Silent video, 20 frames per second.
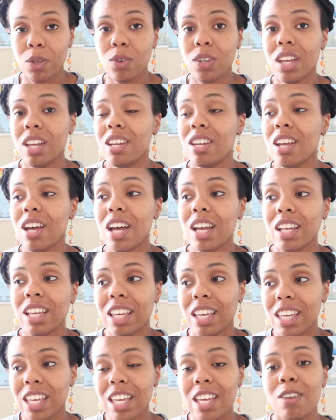You
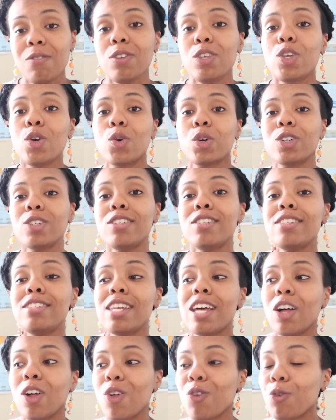cannot give
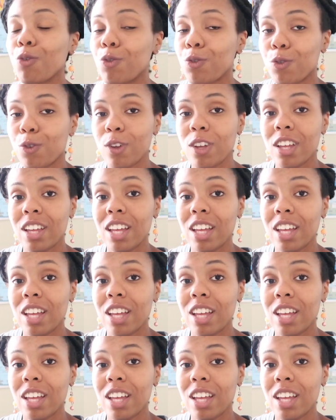yourself